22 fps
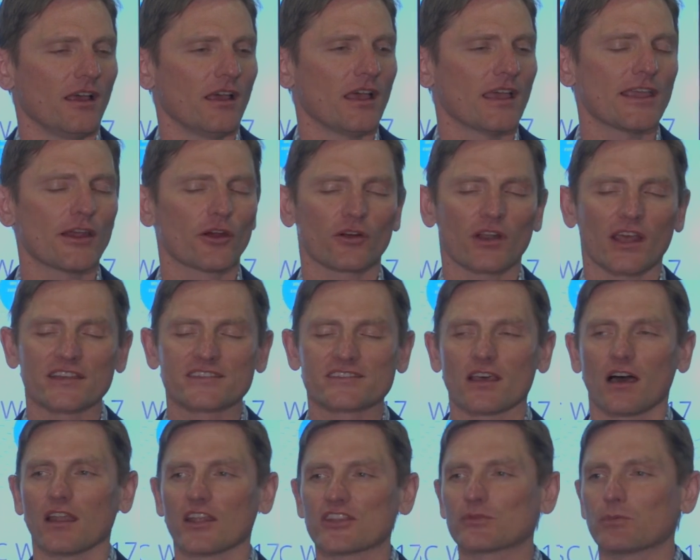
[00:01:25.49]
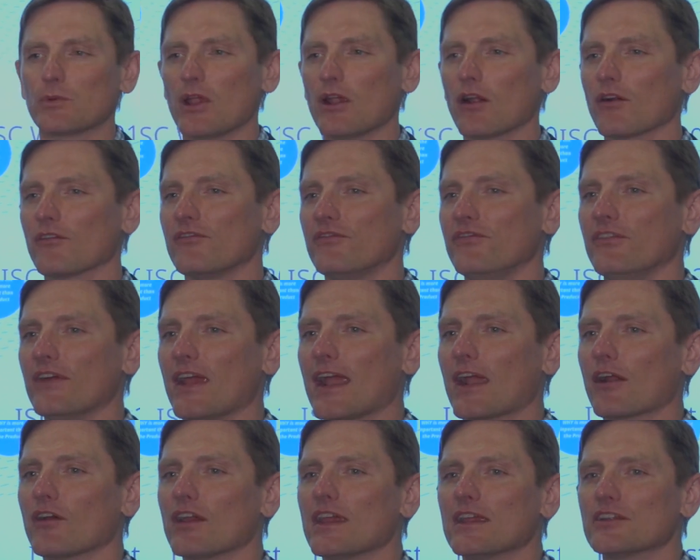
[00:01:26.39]
Here at ISONAS, we are
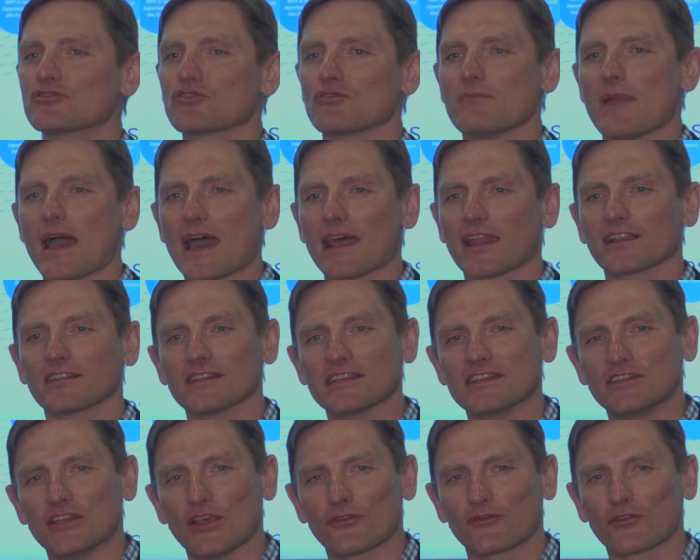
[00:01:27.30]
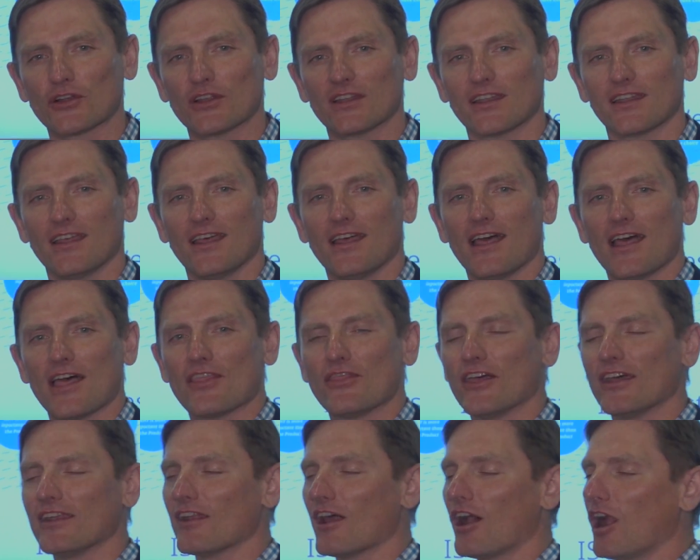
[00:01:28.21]
very dramatically different
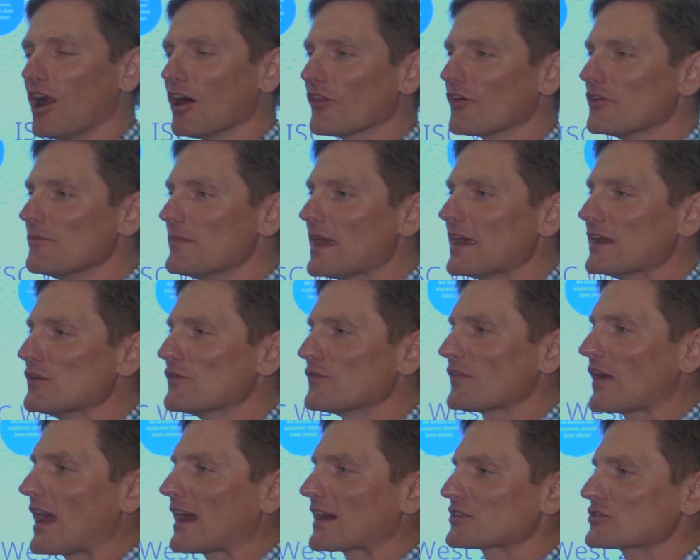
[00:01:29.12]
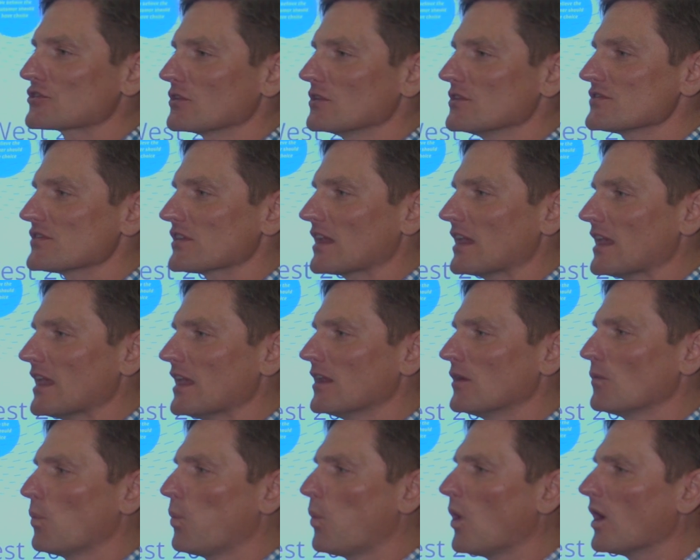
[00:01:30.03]
than other manufacturers
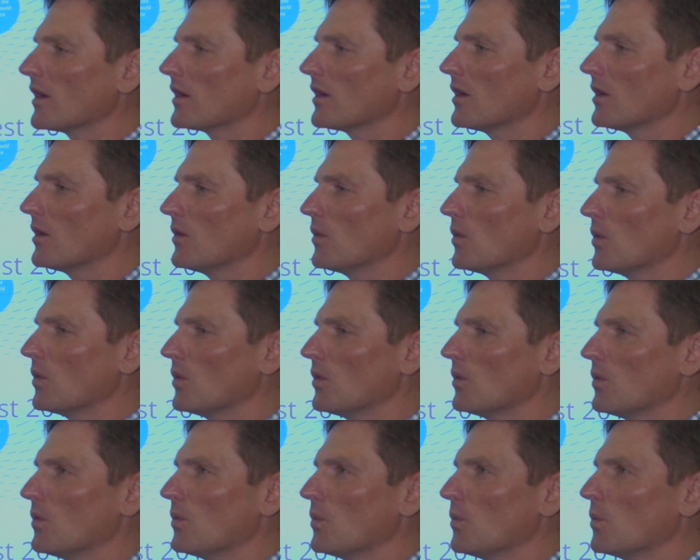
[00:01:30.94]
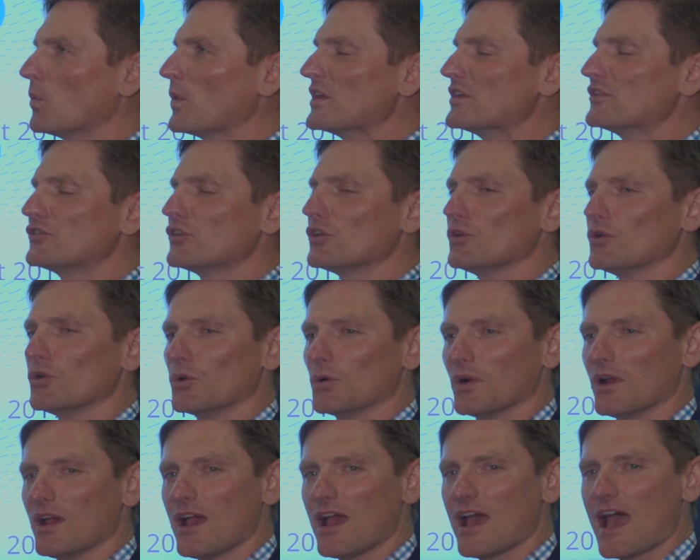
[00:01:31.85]
in what we
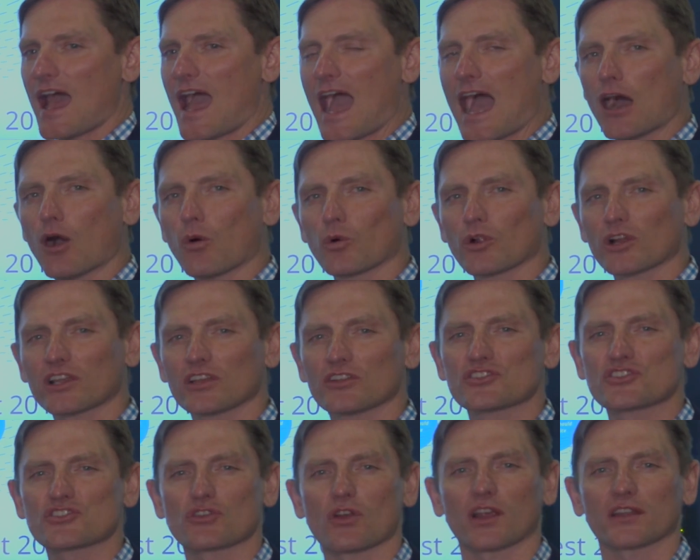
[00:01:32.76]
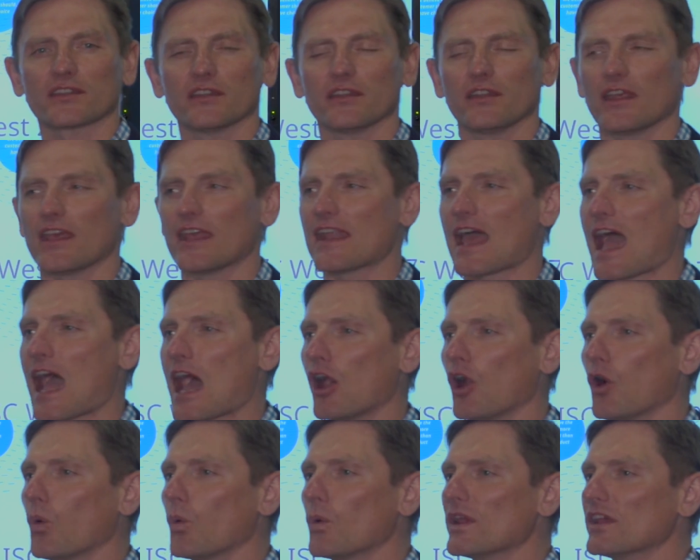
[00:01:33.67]
do, how we're constructed, and
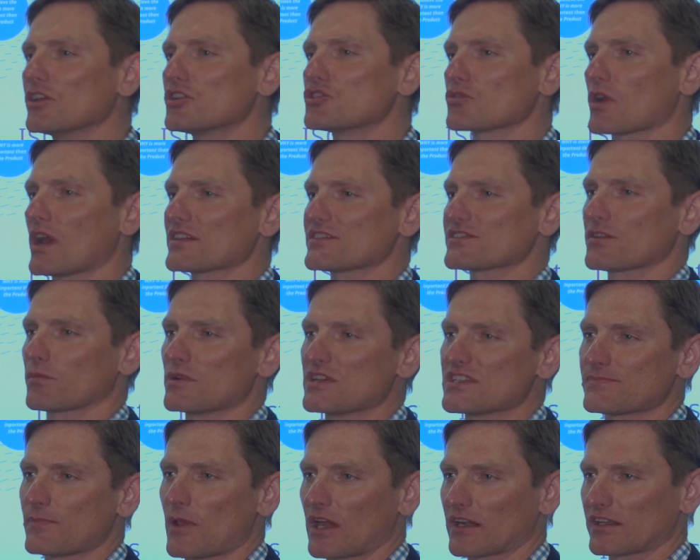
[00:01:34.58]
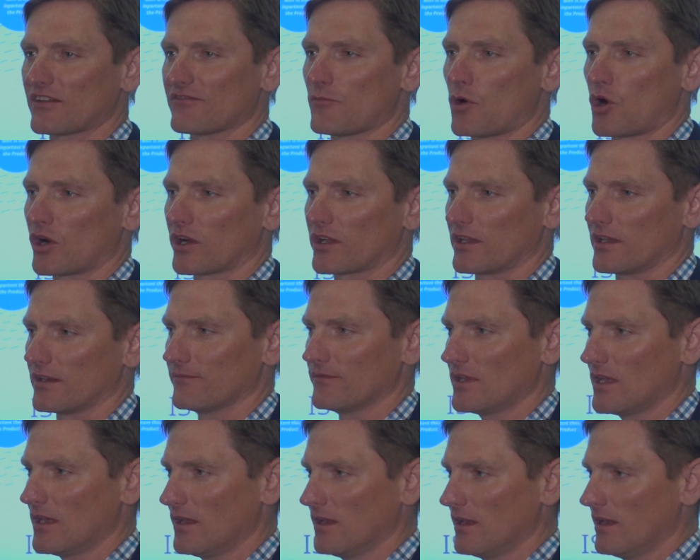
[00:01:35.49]
how we address the respective market.
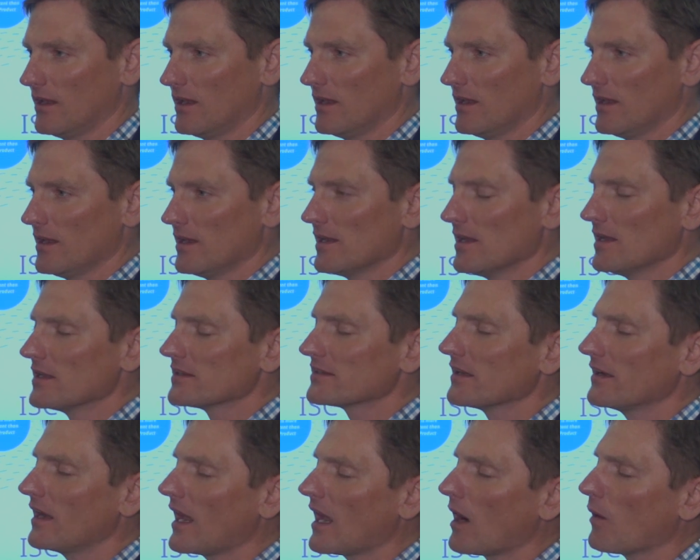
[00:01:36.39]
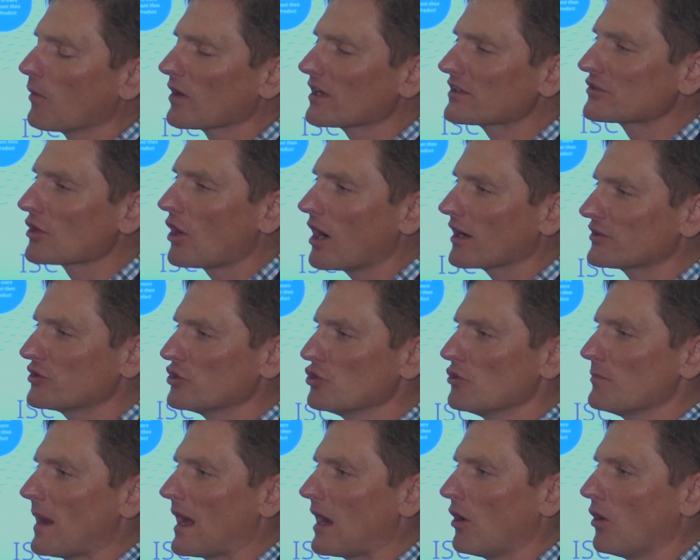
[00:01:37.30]
Today I want to talk to
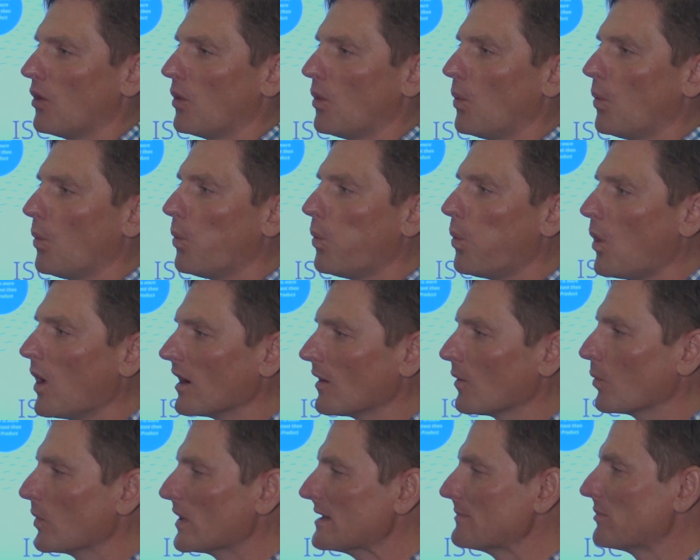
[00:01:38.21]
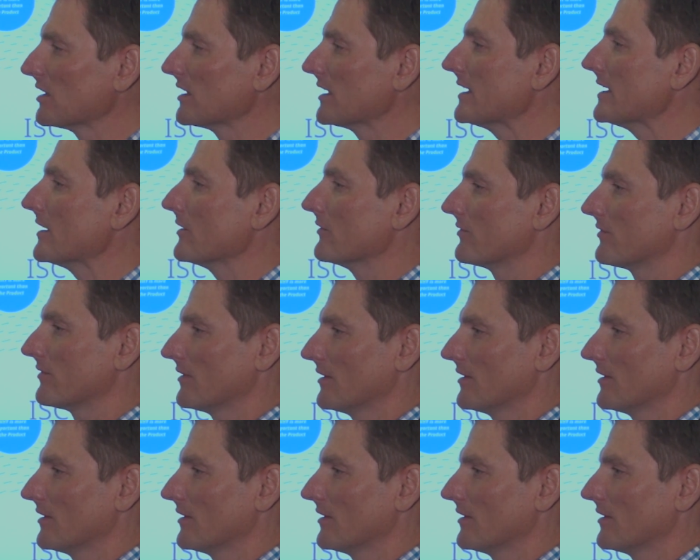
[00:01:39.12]
you about what we believe.